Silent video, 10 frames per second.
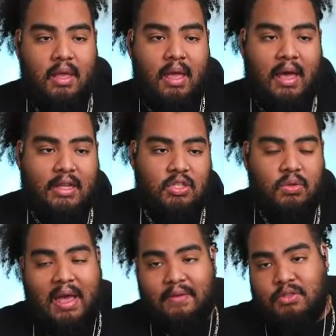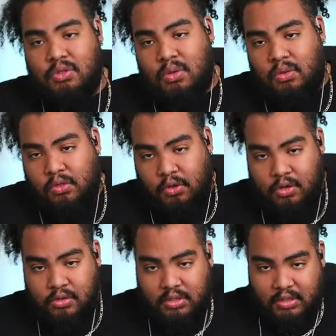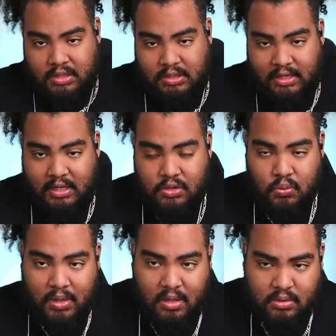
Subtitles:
I do have 2/3 in this league as well,